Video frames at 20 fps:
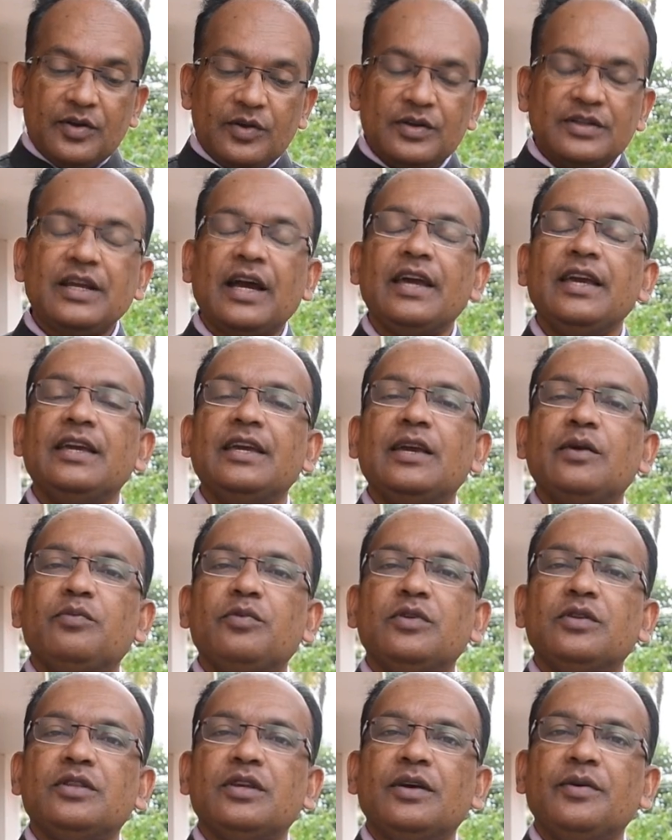tying up
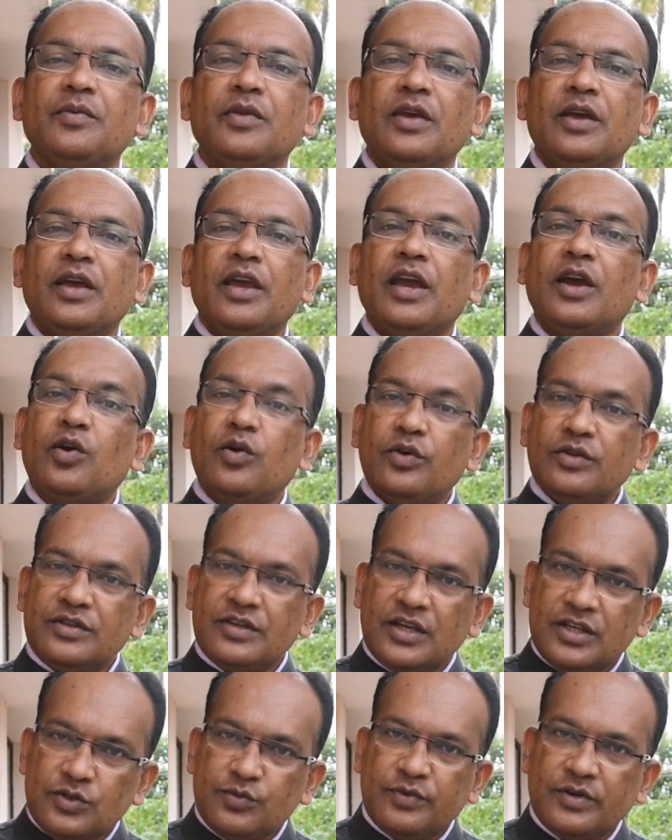with the Eco
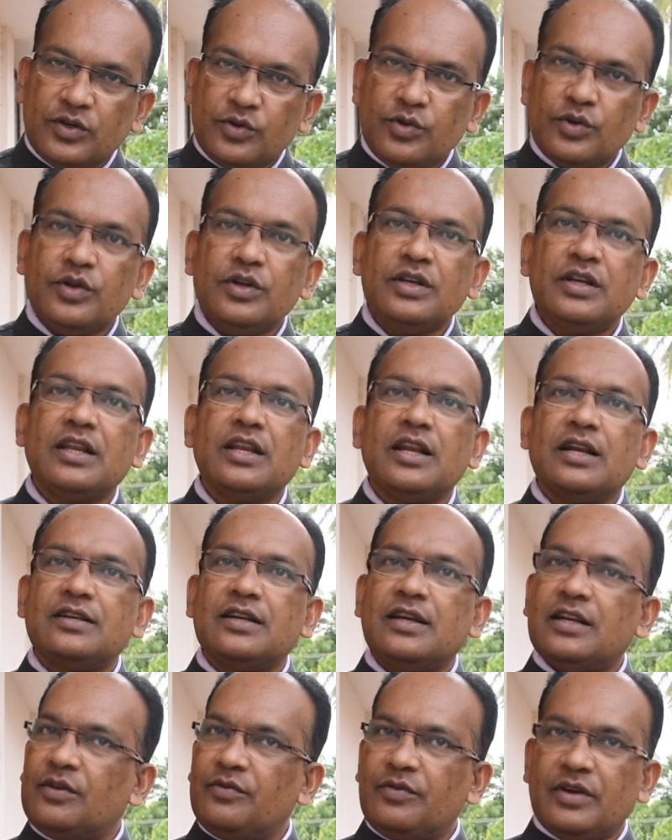Jesuit. You know,
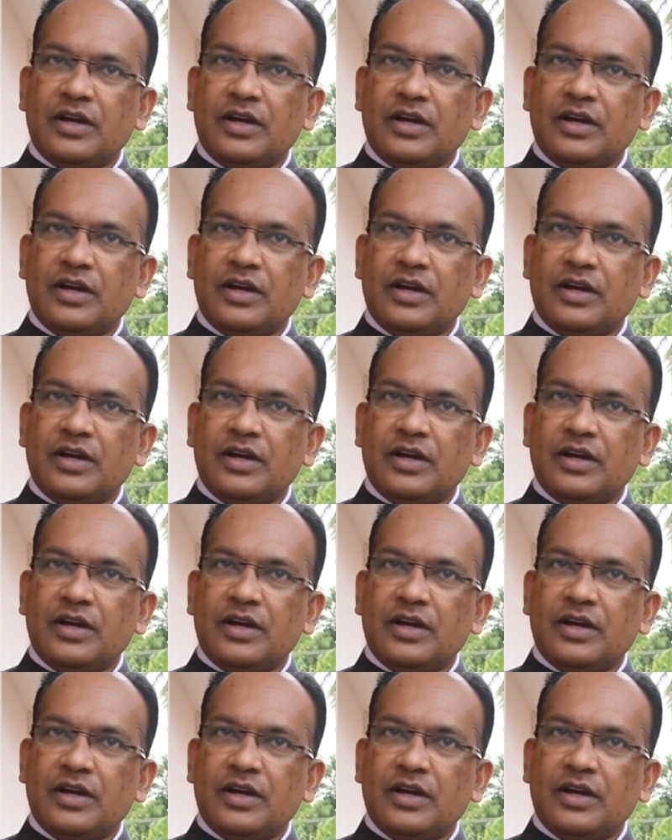internationally we